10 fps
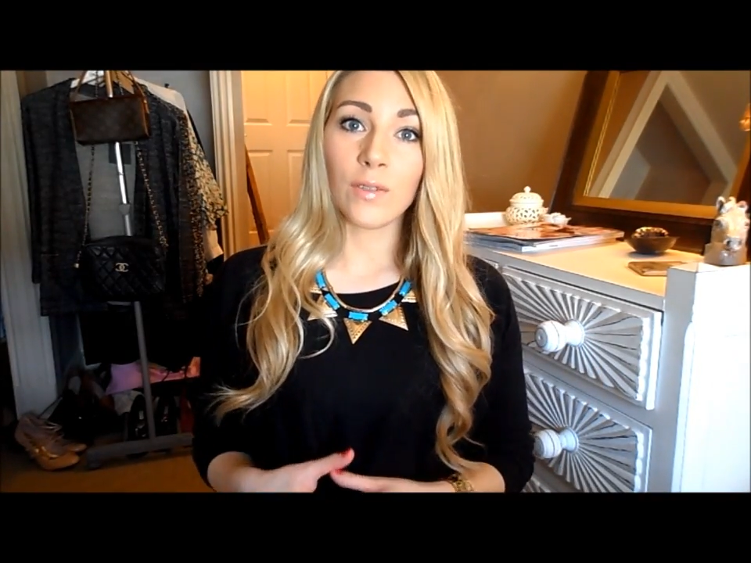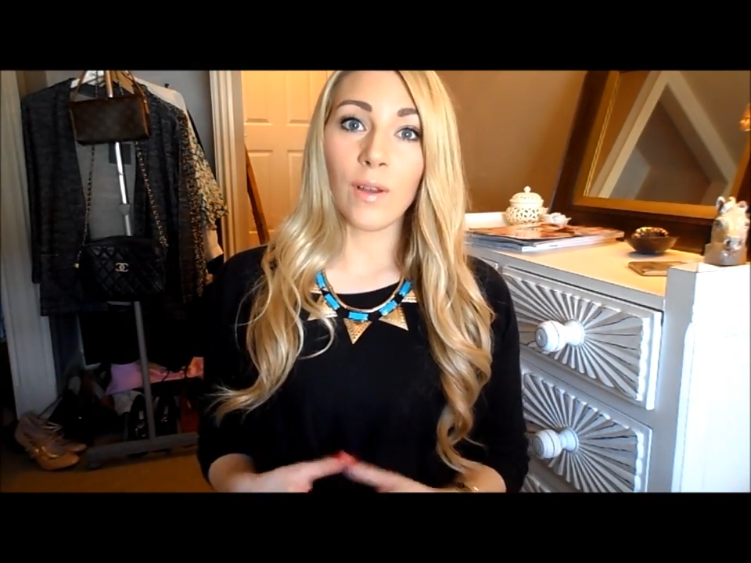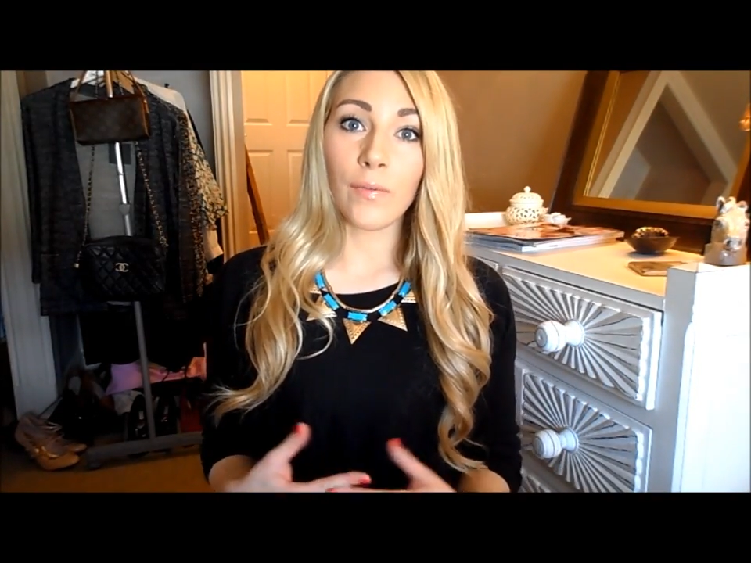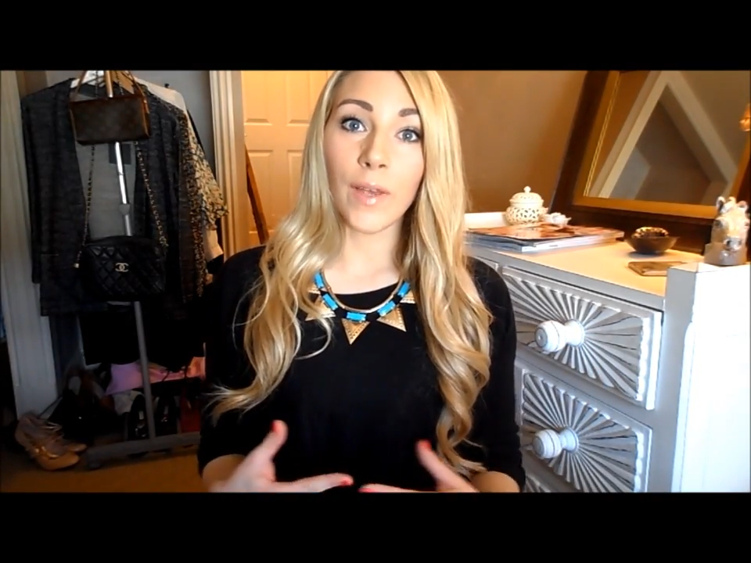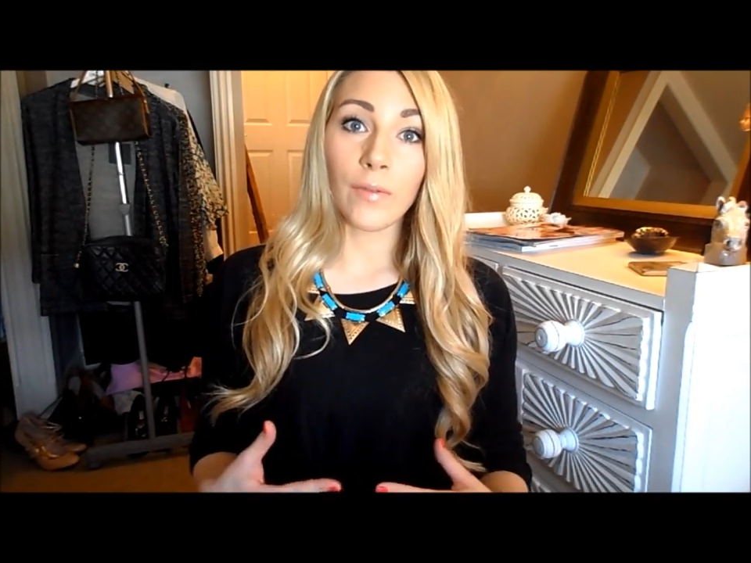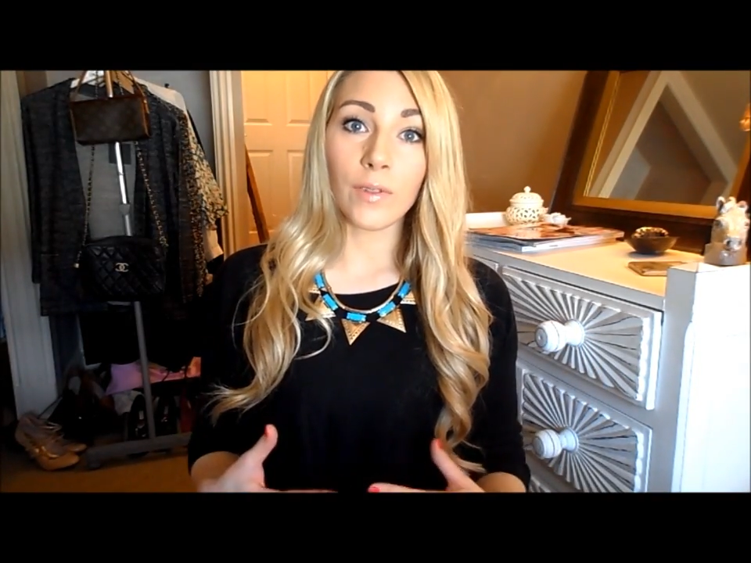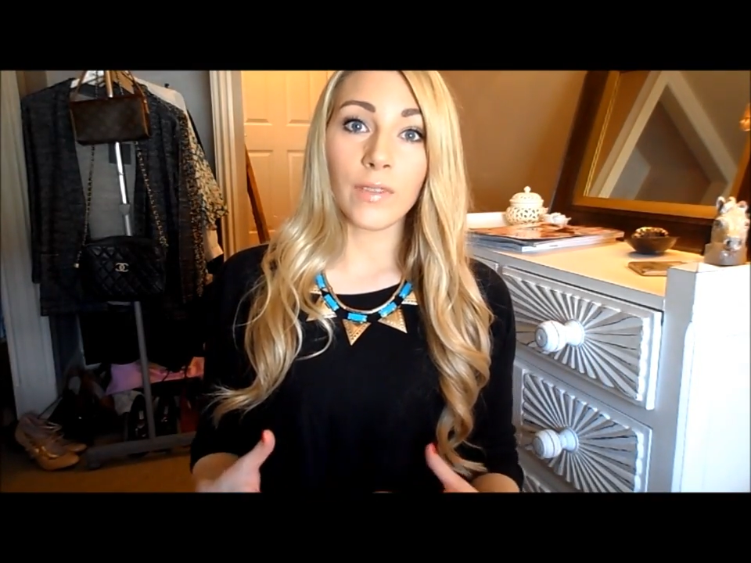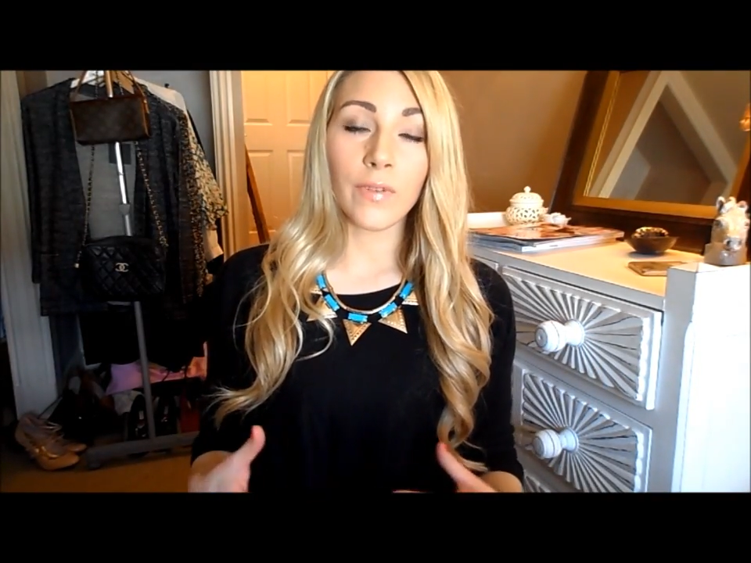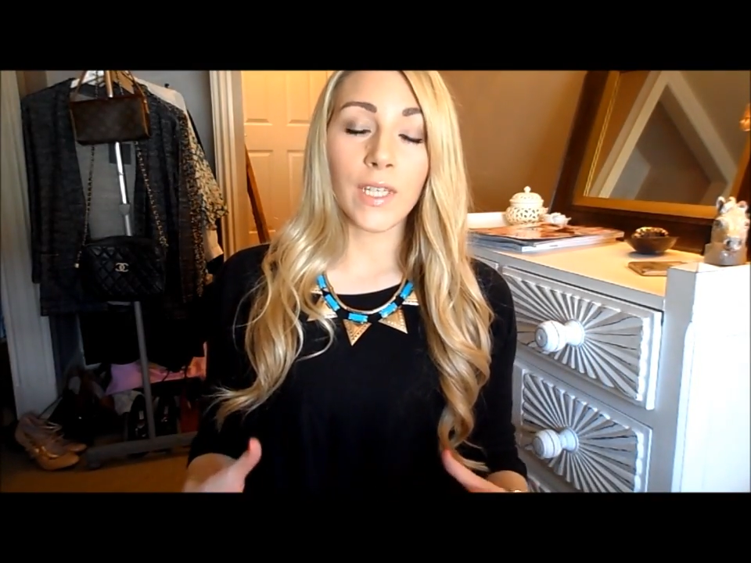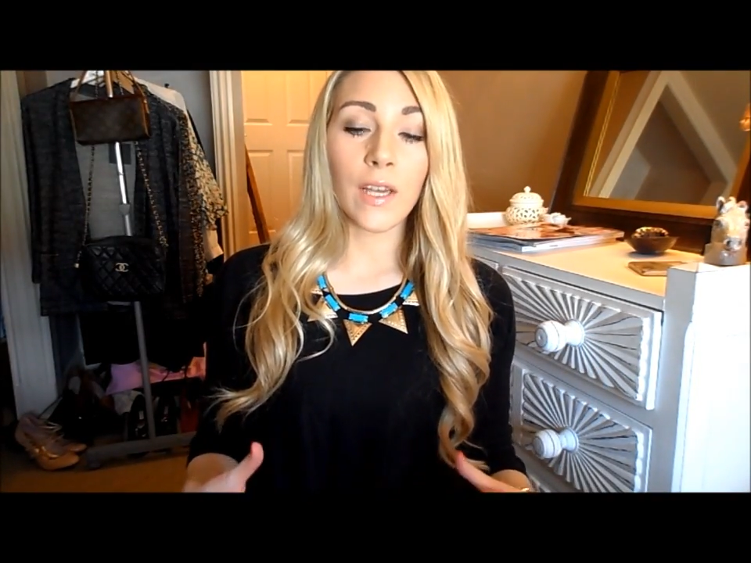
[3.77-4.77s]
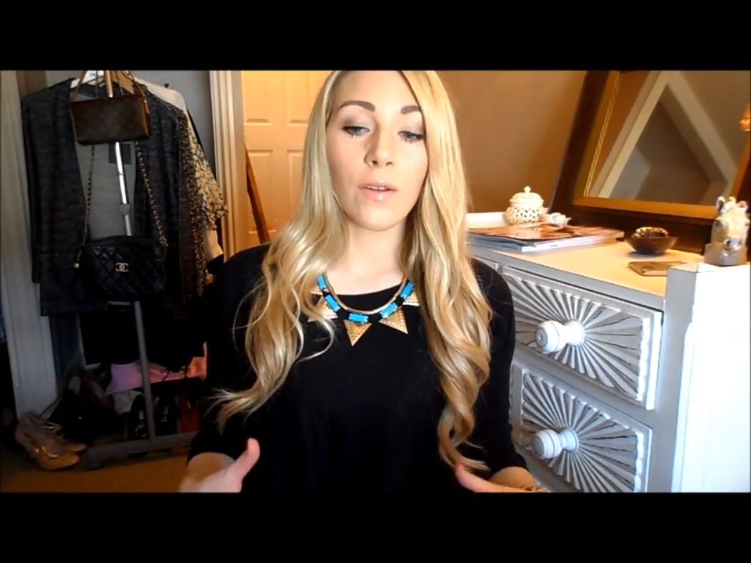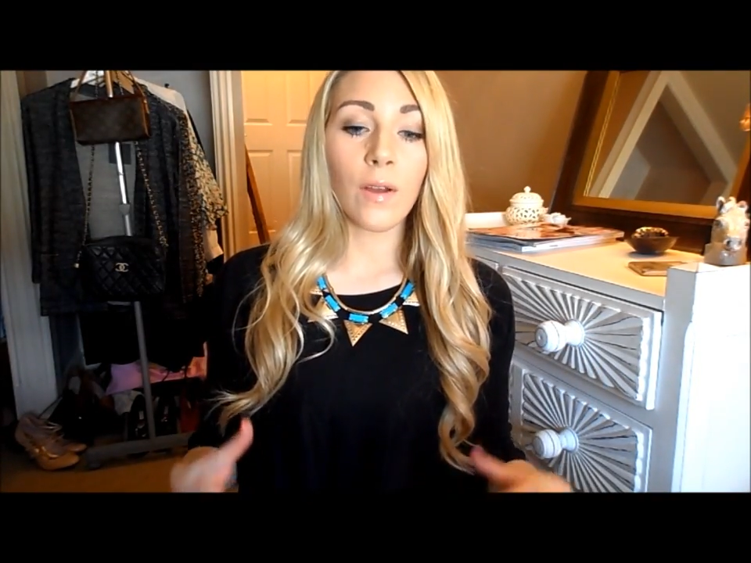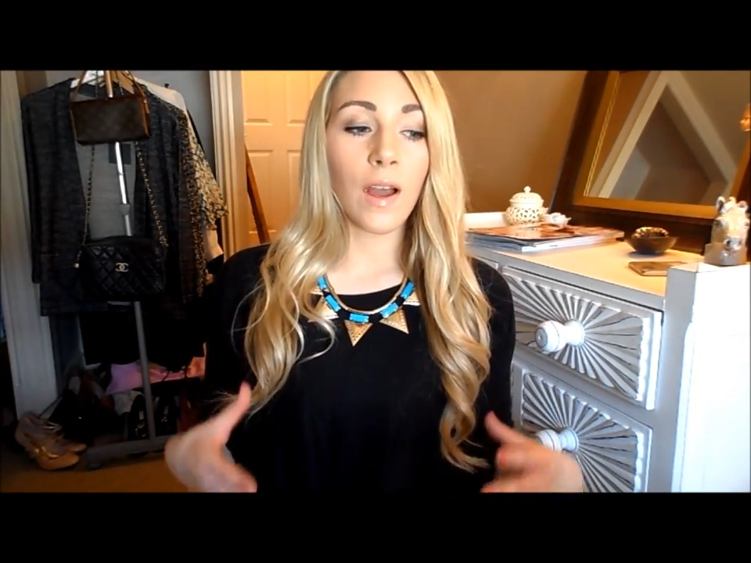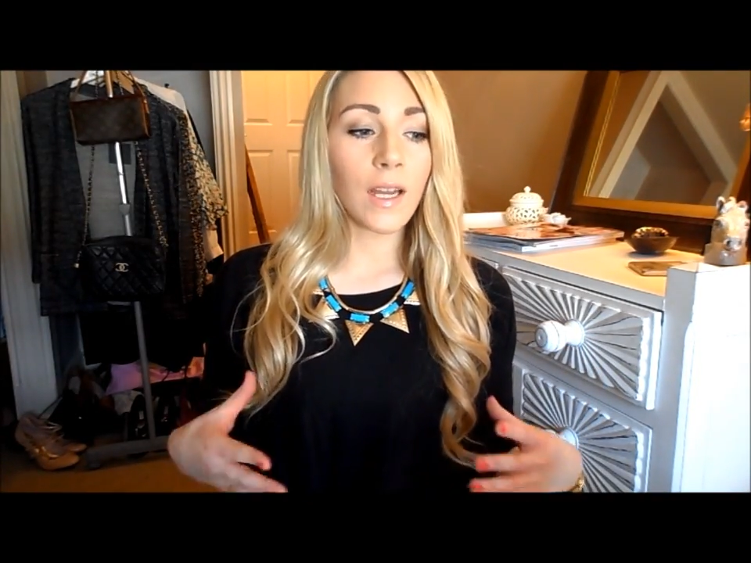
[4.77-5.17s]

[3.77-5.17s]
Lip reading: do a favourites video.